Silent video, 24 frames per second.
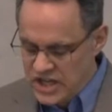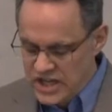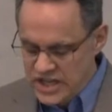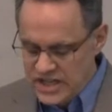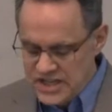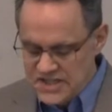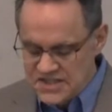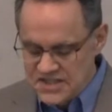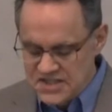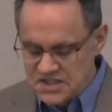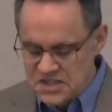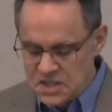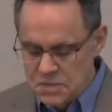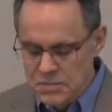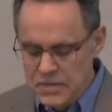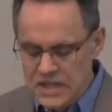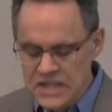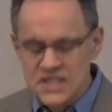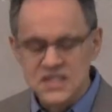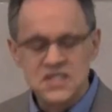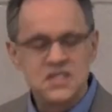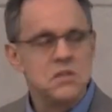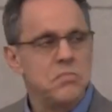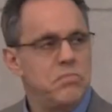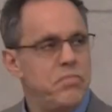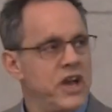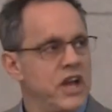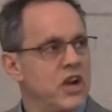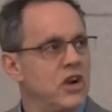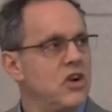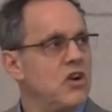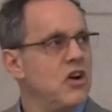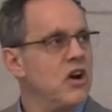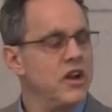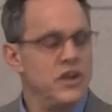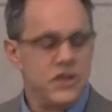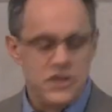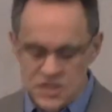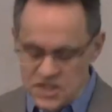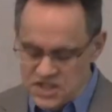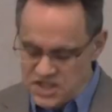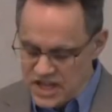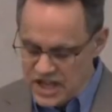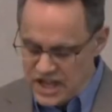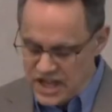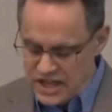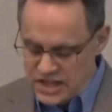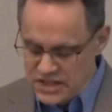is as a means to better
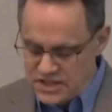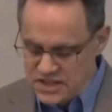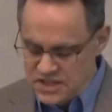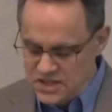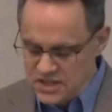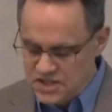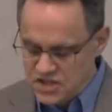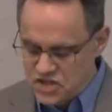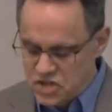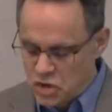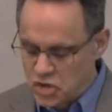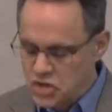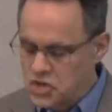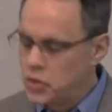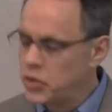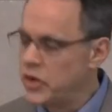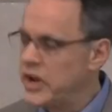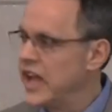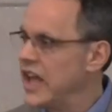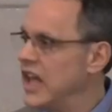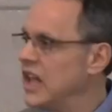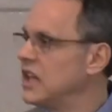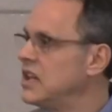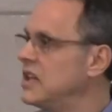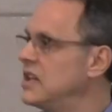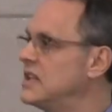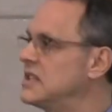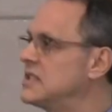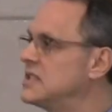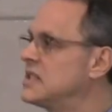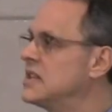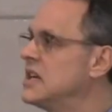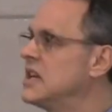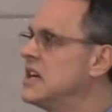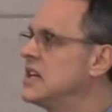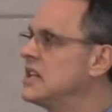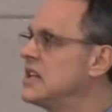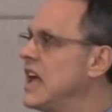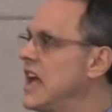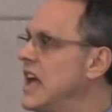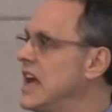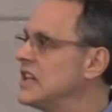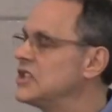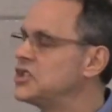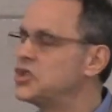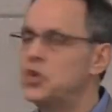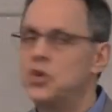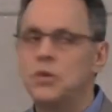understand the social realities, to
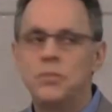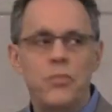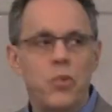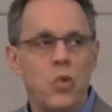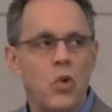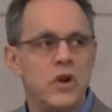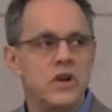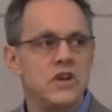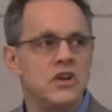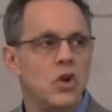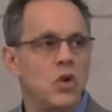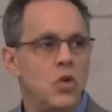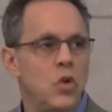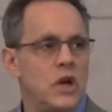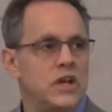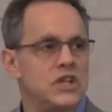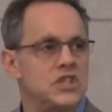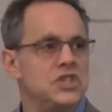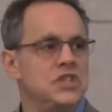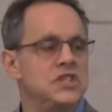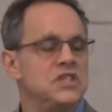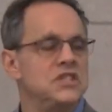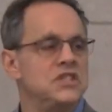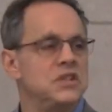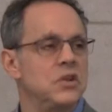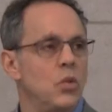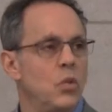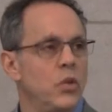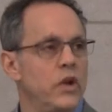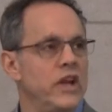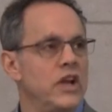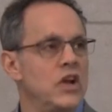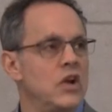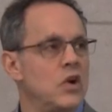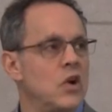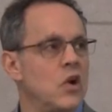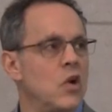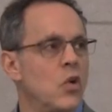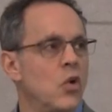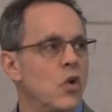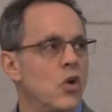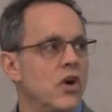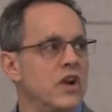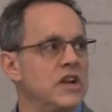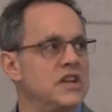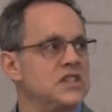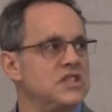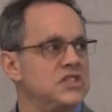answer important questions that we or
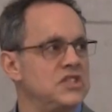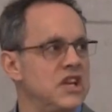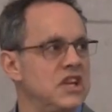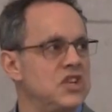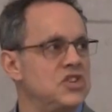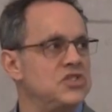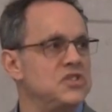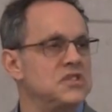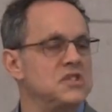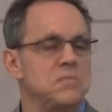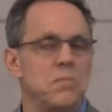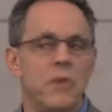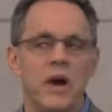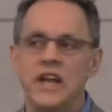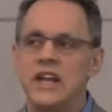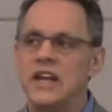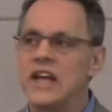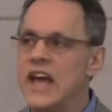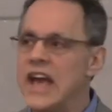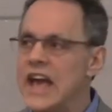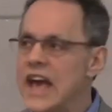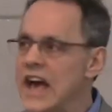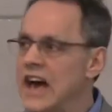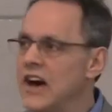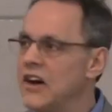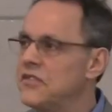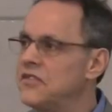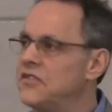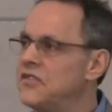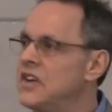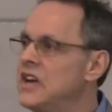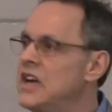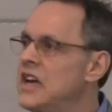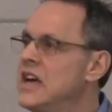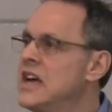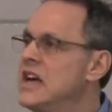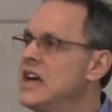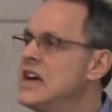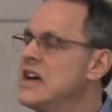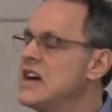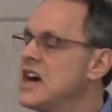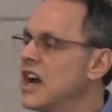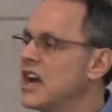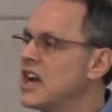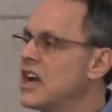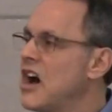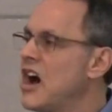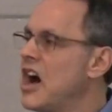organizations might have,
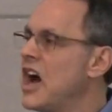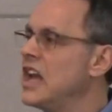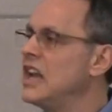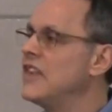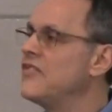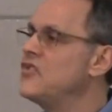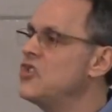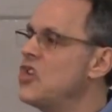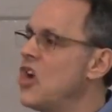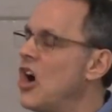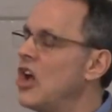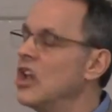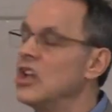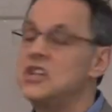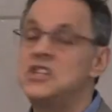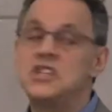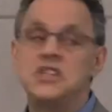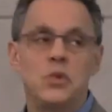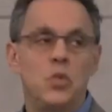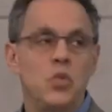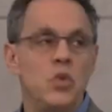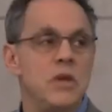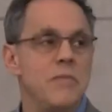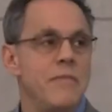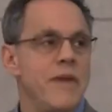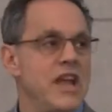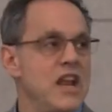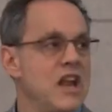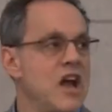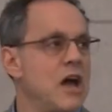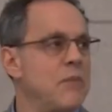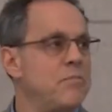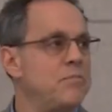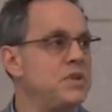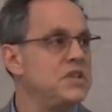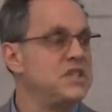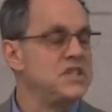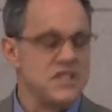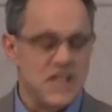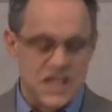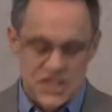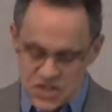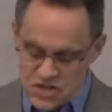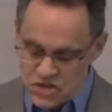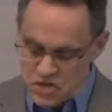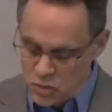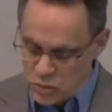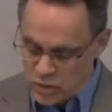a kind of knowledge that we may not
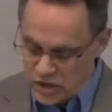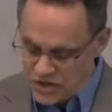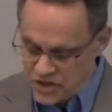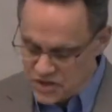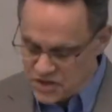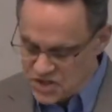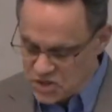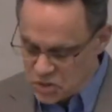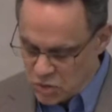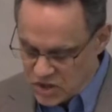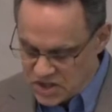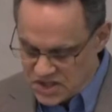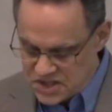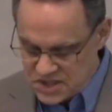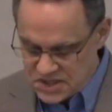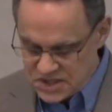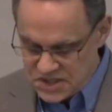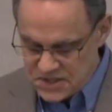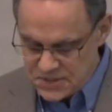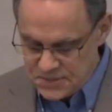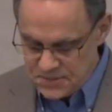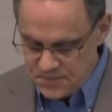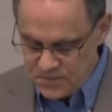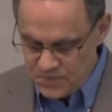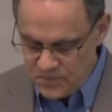possess through other sources.